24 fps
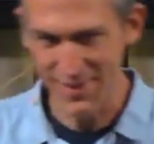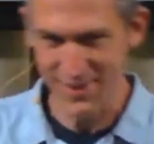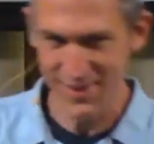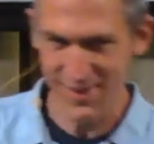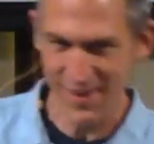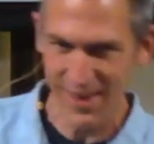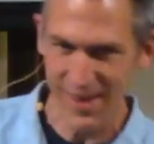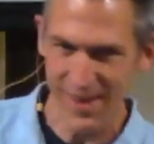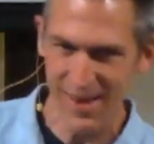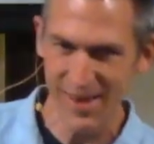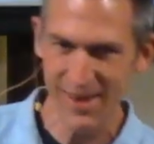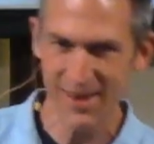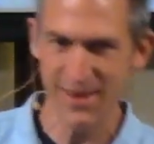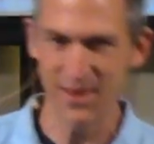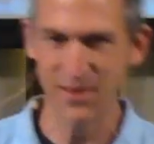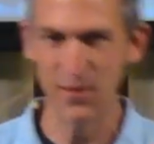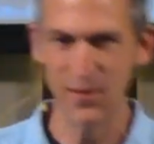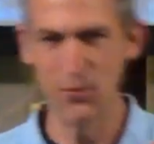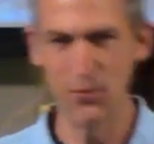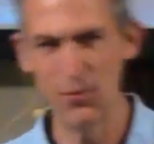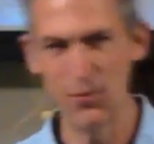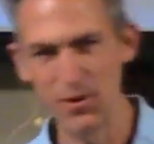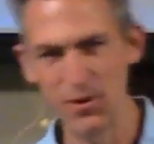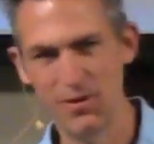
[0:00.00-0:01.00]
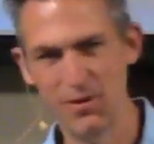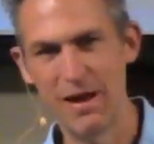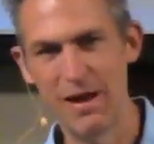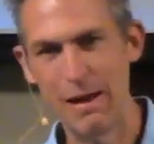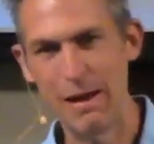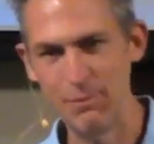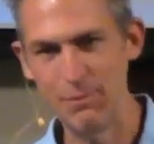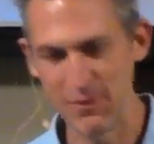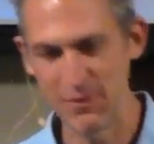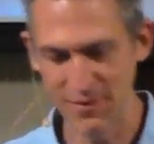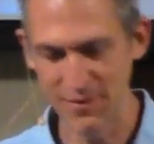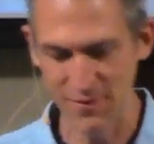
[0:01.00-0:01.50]
cake and the real
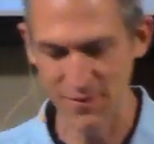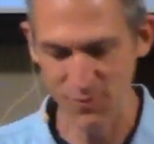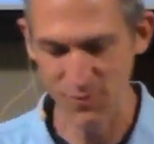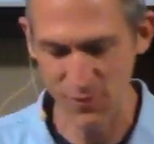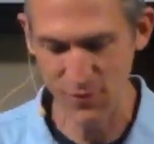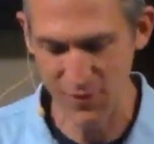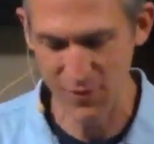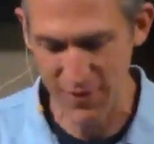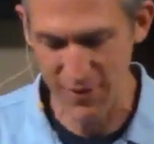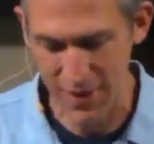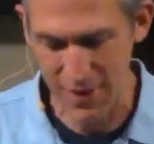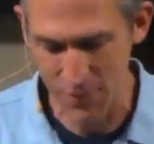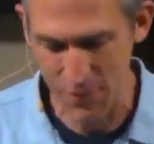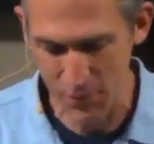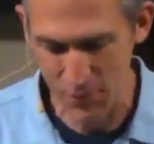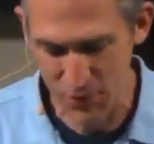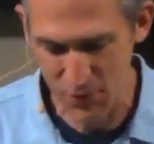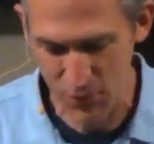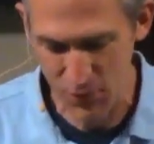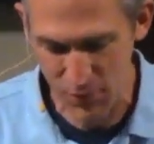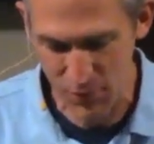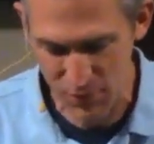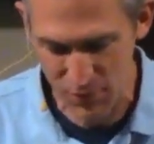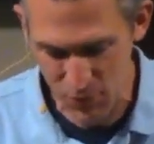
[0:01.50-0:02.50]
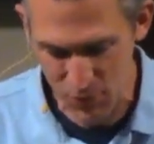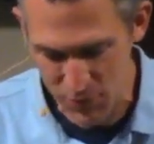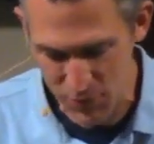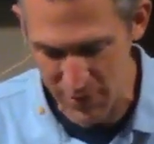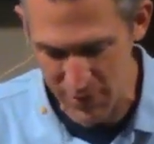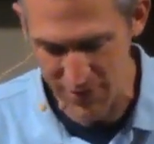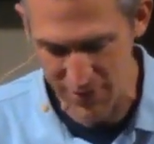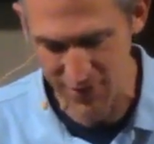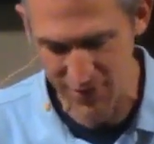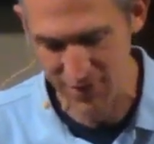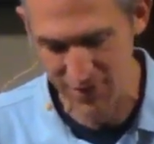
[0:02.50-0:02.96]
objects and figure out which one's which.